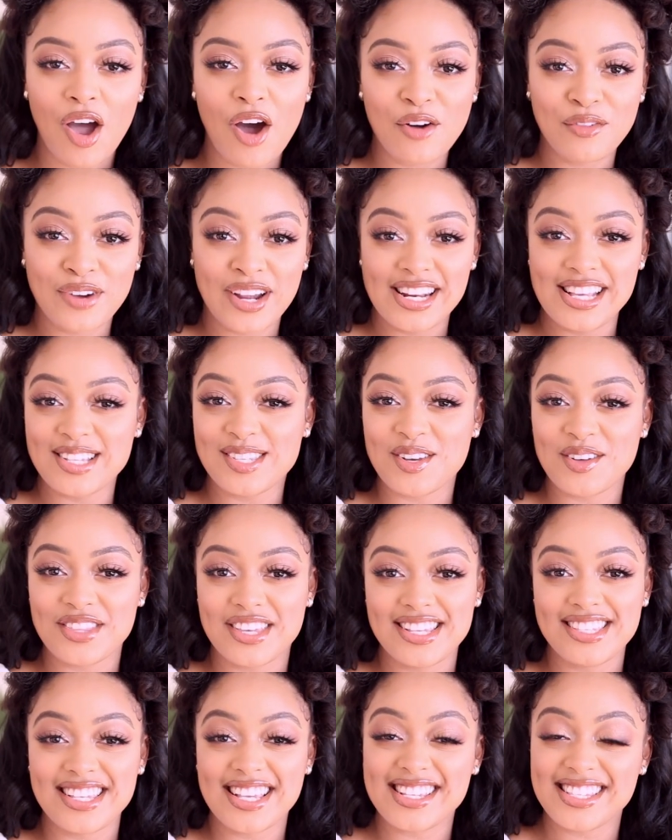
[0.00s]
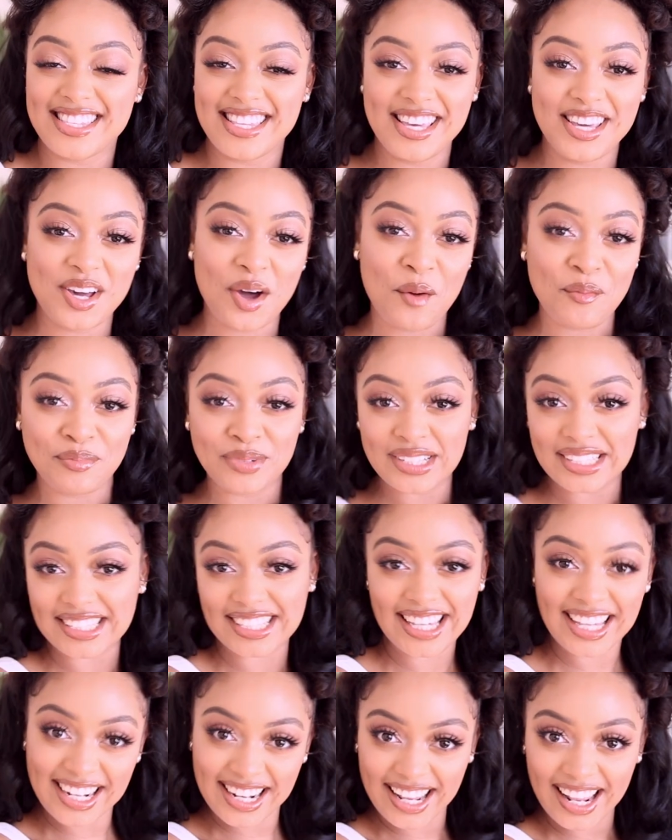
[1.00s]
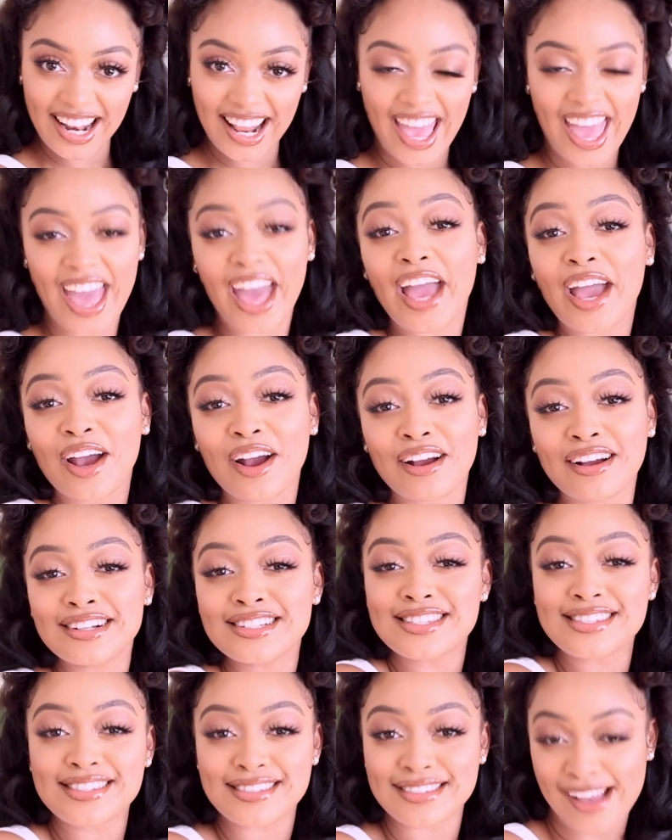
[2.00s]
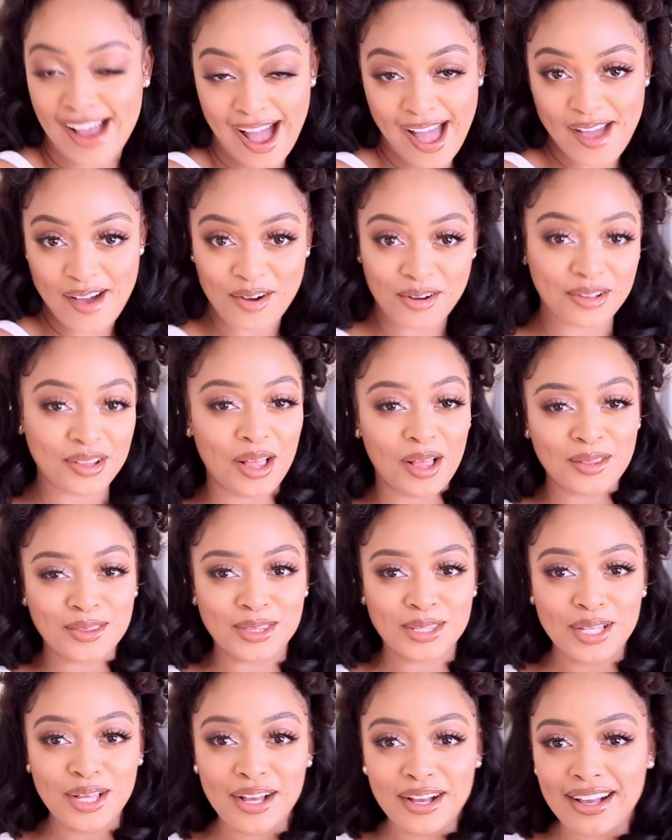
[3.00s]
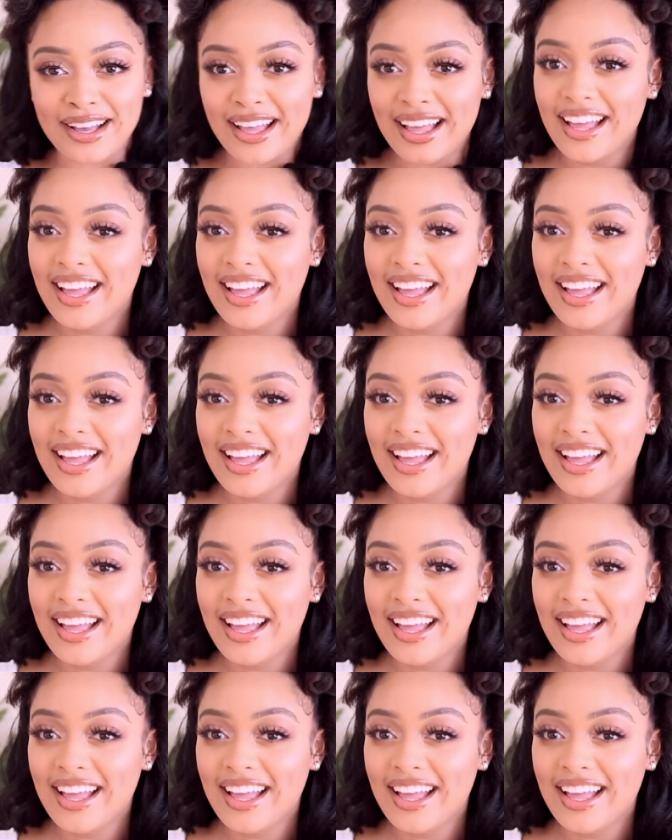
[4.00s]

Alrighty, so this is the completed hairstyle look.